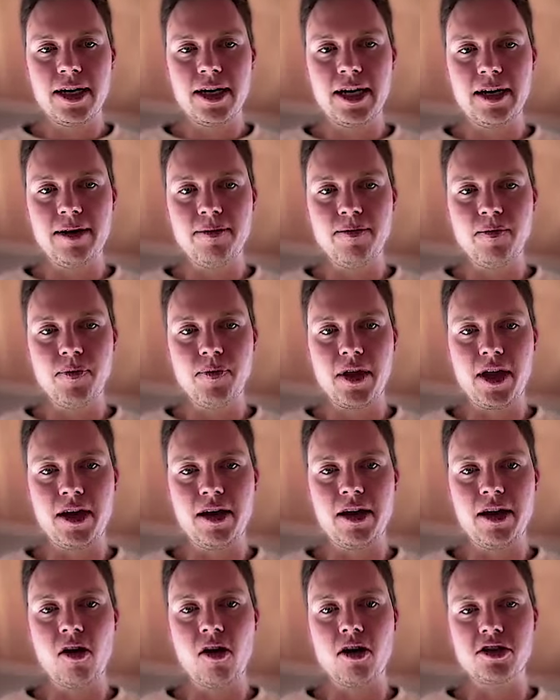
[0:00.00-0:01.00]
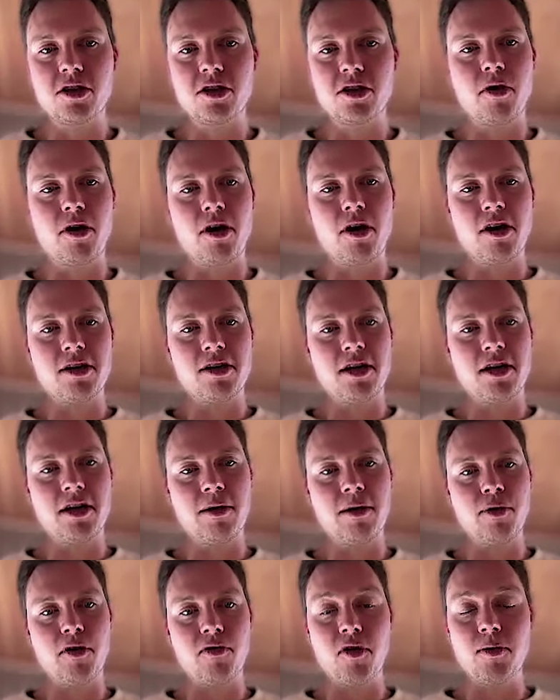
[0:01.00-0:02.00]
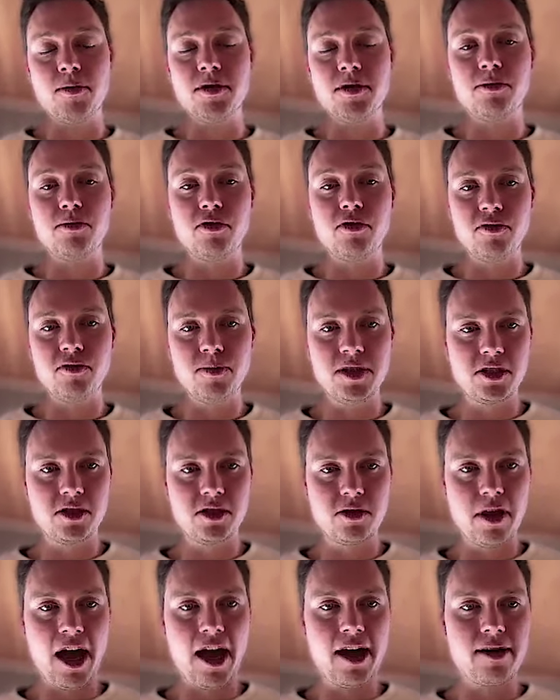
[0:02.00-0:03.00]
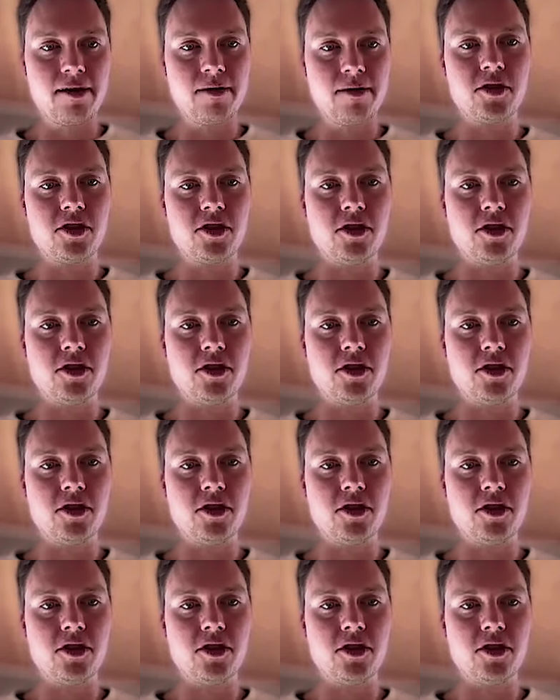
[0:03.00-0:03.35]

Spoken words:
And it also brought performance improvements to that.